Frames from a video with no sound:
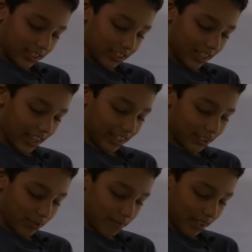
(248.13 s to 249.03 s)
Yeah,
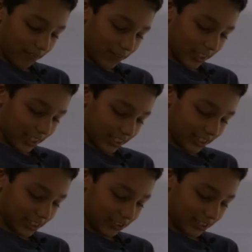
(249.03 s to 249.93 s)
don't make funny
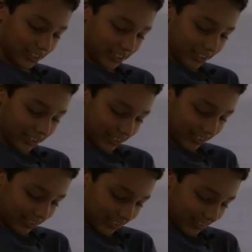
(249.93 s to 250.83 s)
excuses.
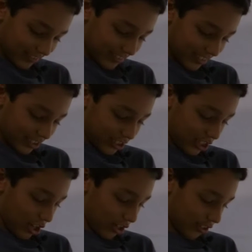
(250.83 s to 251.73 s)

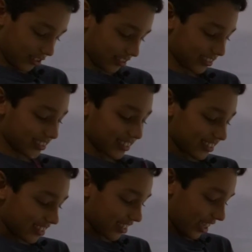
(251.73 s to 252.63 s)
Dale.
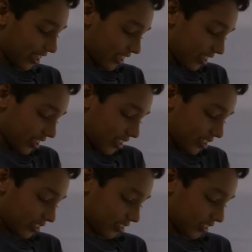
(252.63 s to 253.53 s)
Okay,
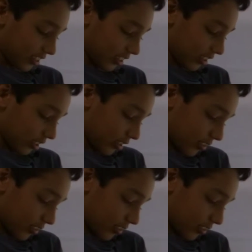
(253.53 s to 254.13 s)
so here.